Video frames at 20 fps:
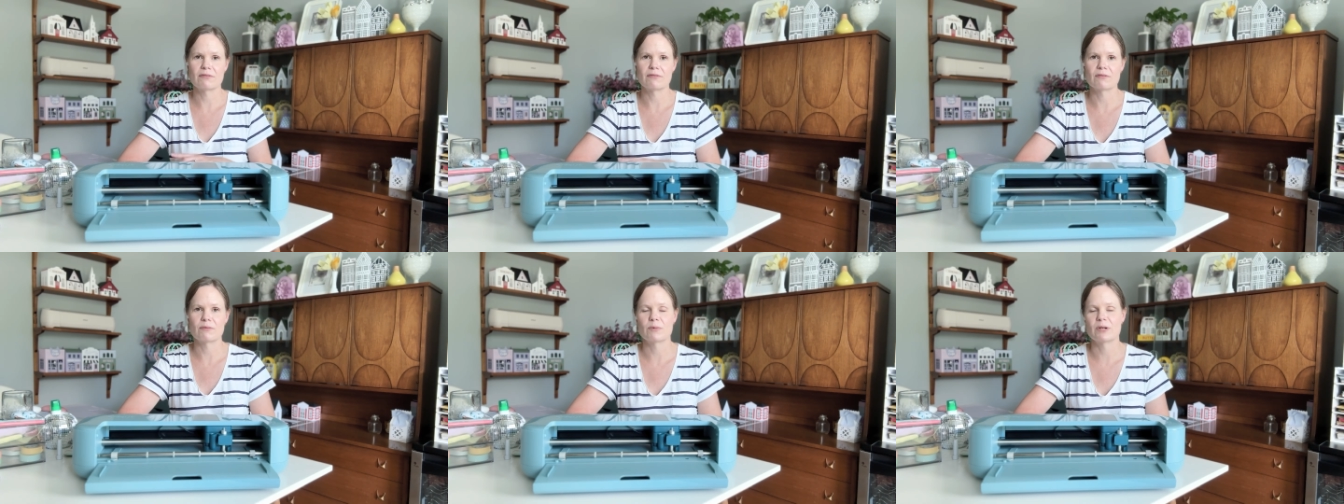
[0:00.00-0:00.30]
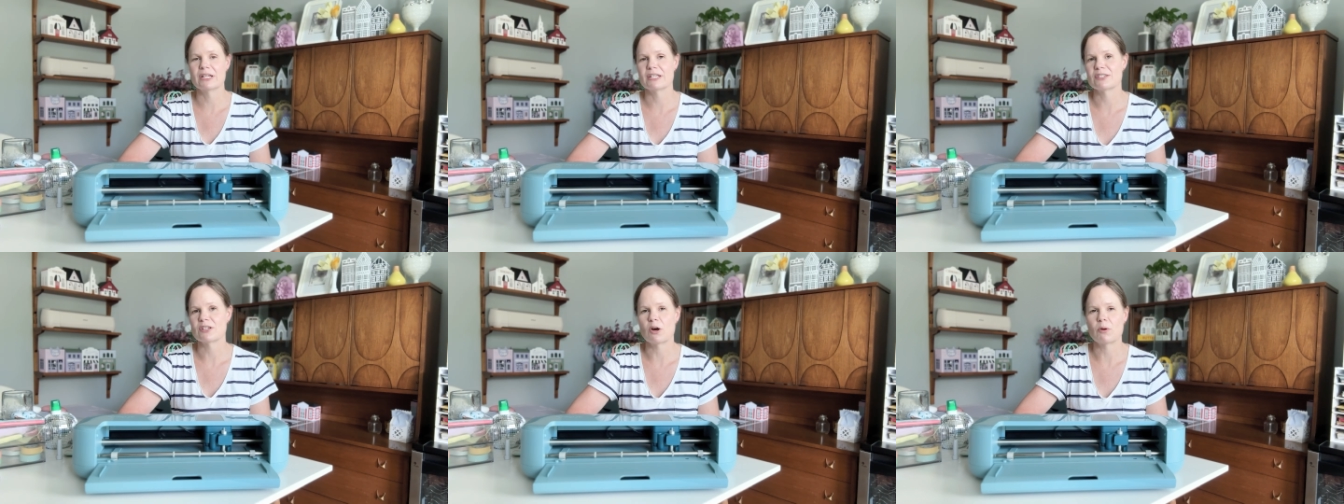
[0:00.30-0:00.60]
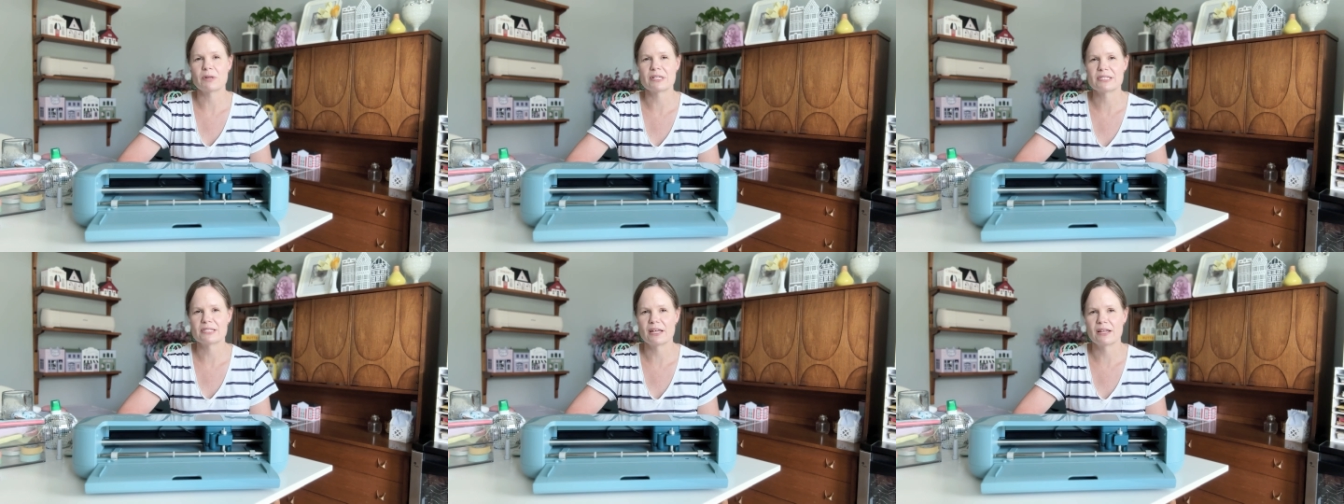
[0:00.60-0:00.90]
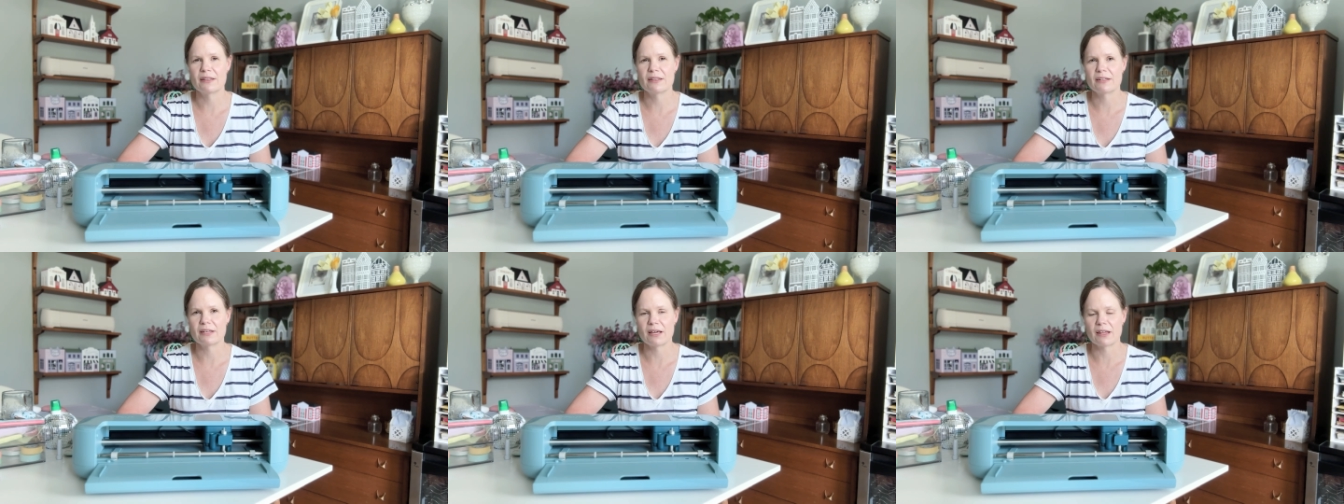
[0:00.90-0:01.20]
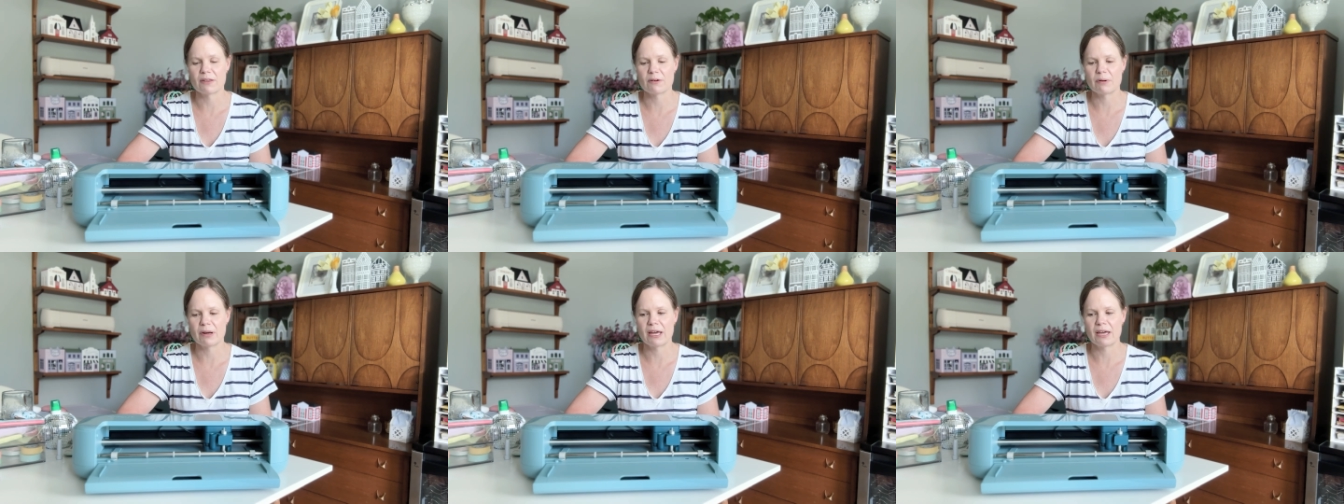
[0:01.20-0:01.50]
when it's always done the
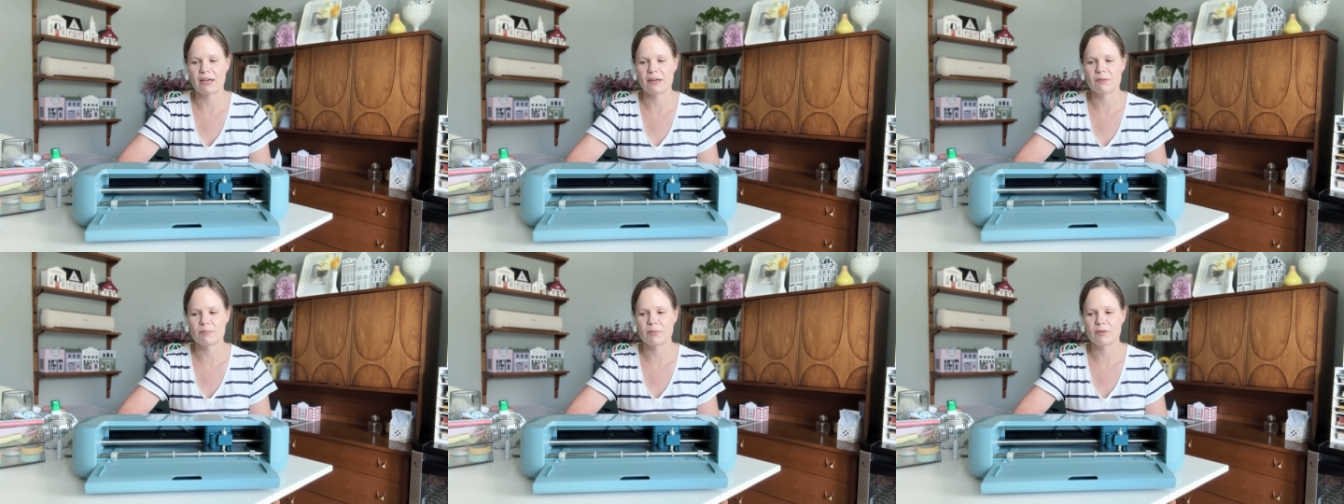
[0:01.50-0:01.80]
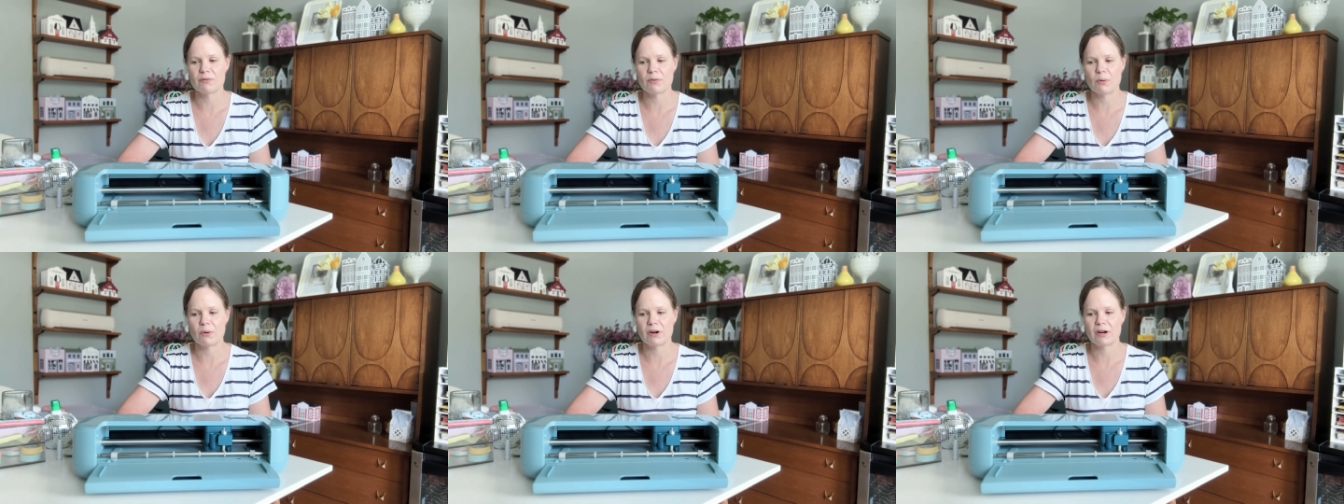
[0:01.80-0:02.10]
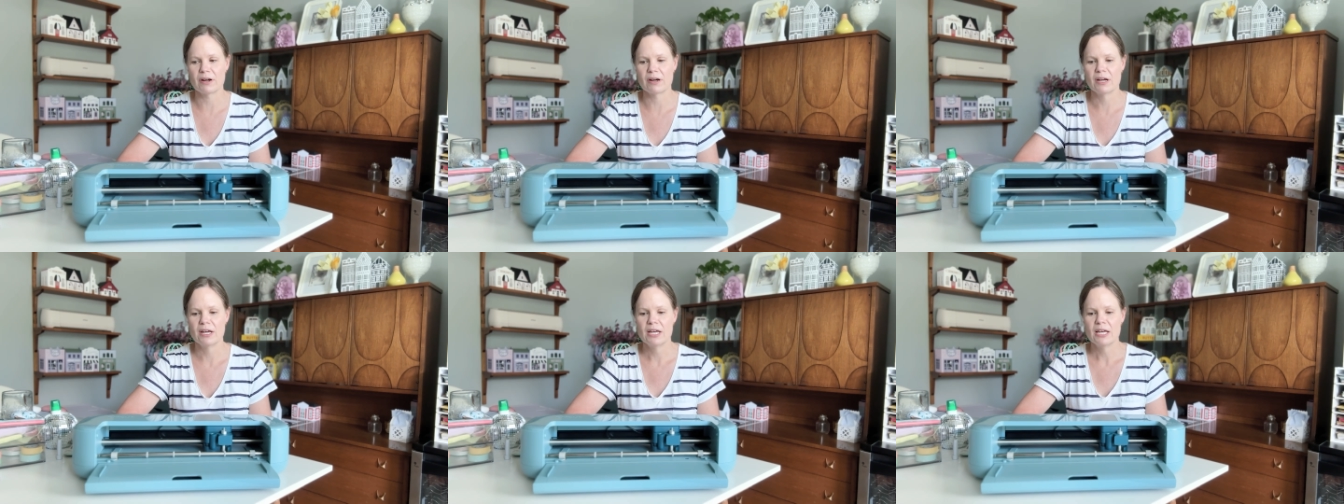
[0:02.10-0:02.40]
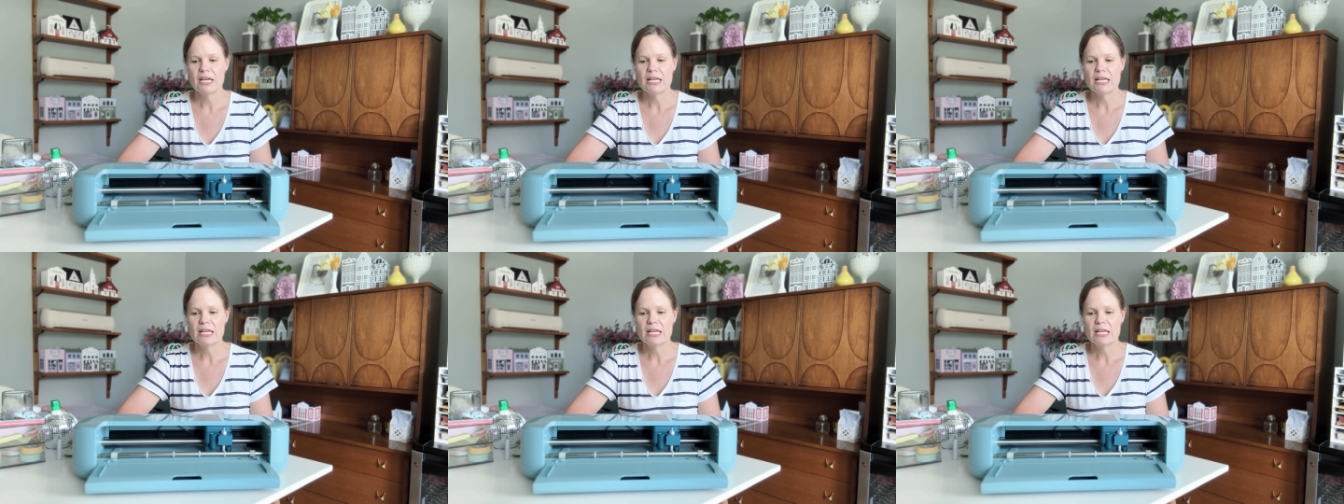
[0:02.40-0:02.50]
other way before.